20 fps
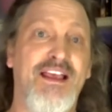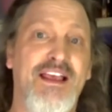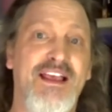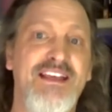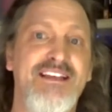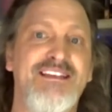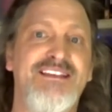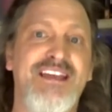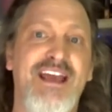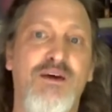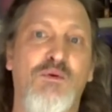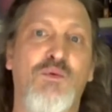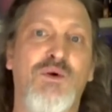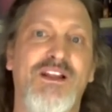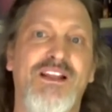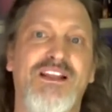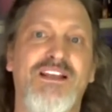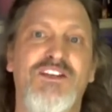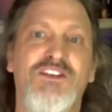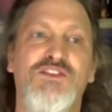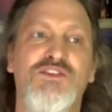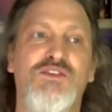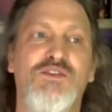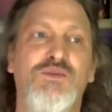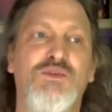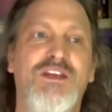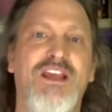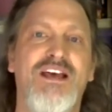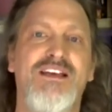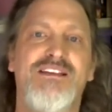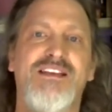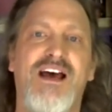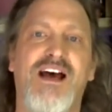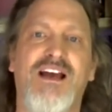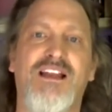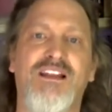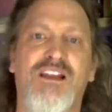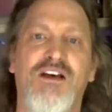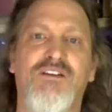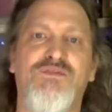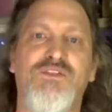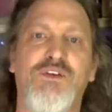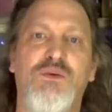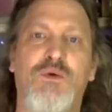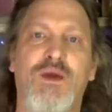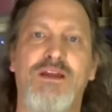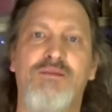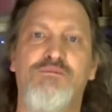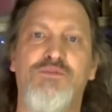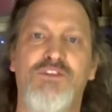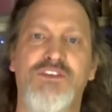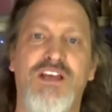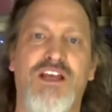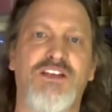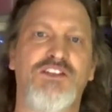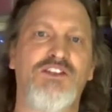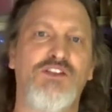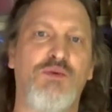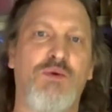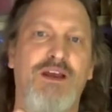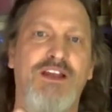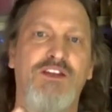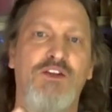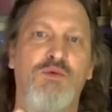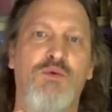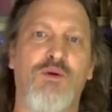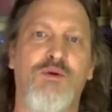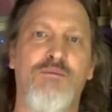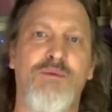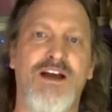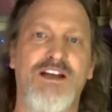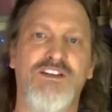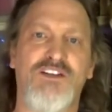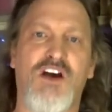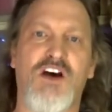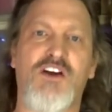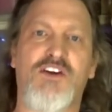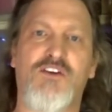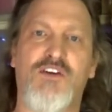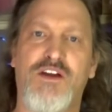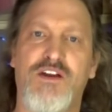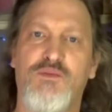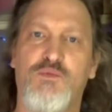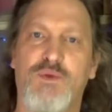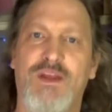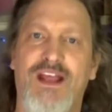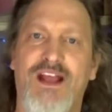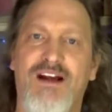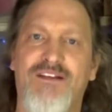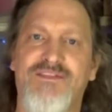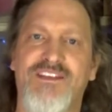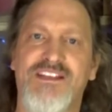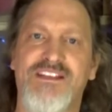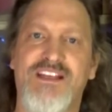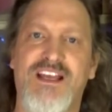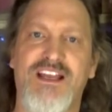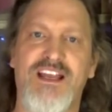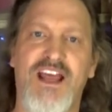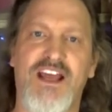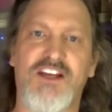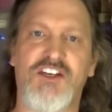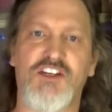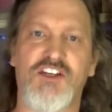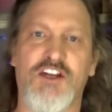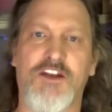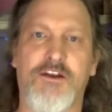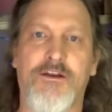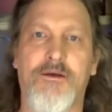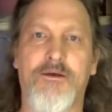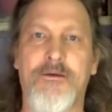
is that willingness to, yes, I love you and protect you and you are my daughter and we have this connection.